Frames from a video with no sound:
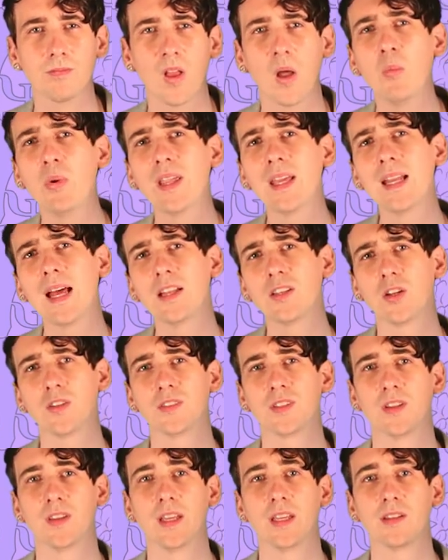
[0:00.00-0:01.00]
And we can add on
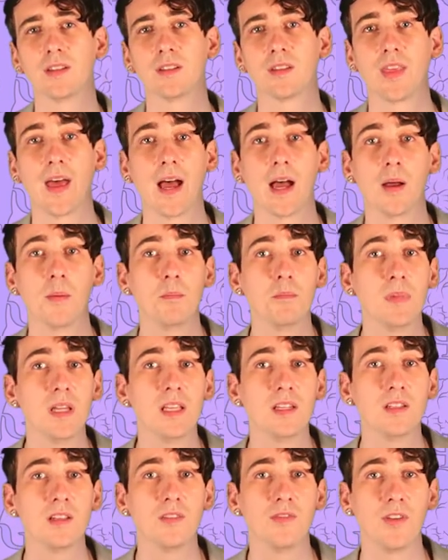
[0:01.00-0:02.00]
to this that
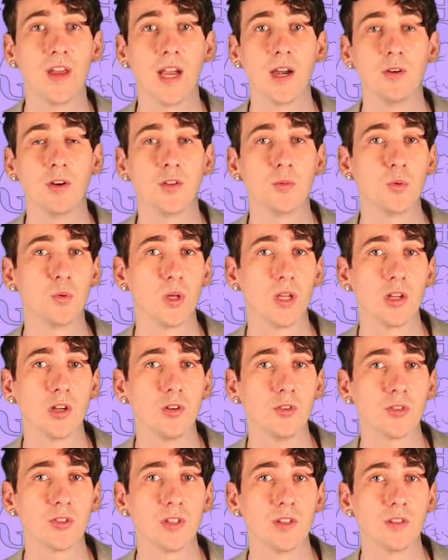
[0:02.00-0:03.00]
media varies between
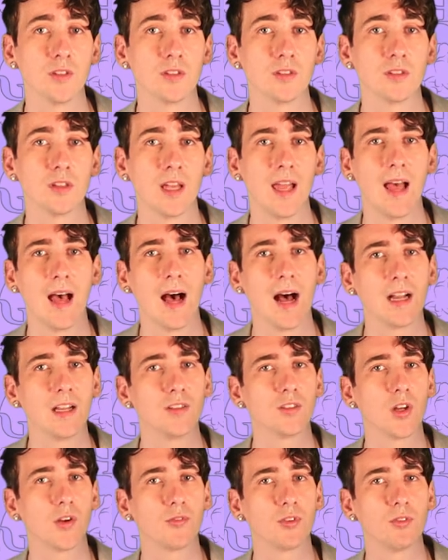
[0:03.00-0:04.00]
cultures and
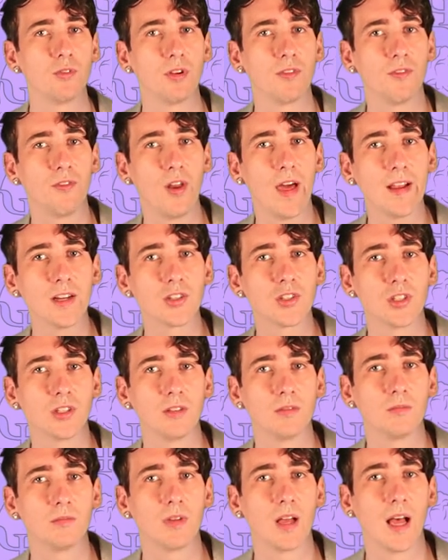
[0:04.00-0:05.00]
is often
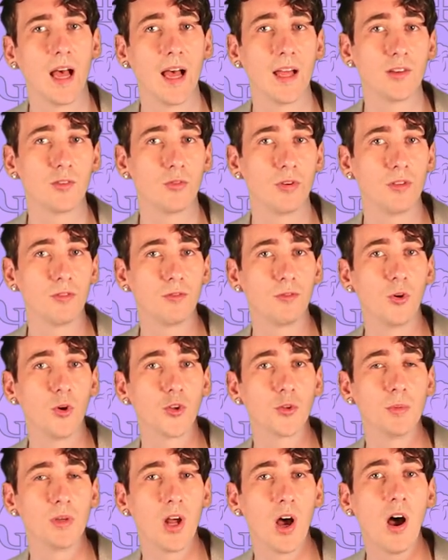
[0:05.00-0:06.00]
reflection and
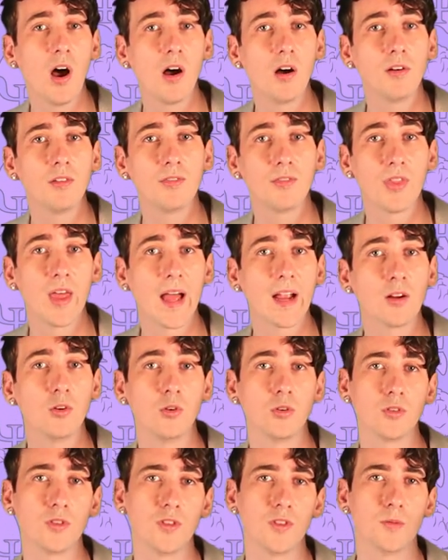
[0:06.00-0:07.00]
reinforcement of that
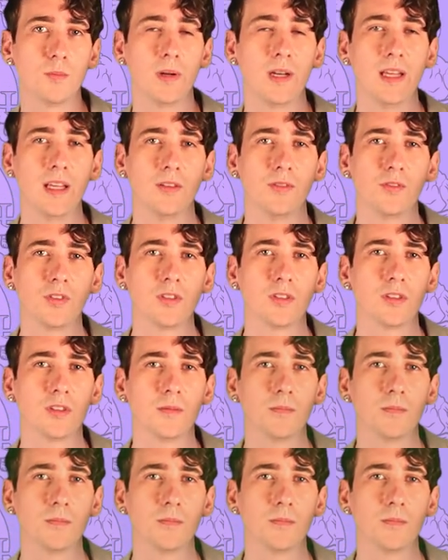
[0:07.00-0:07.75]
culture's beliefs.